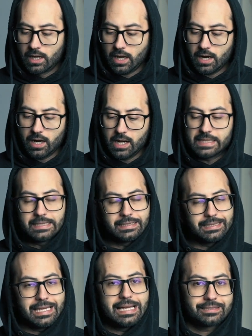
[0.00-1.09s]
And
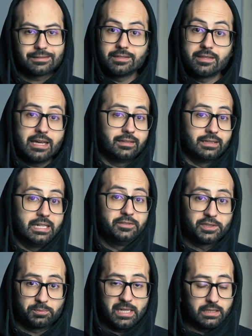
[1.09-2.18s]
then lastly, that
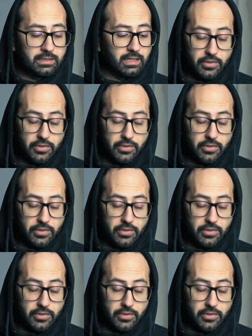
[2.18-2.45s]
lifespan.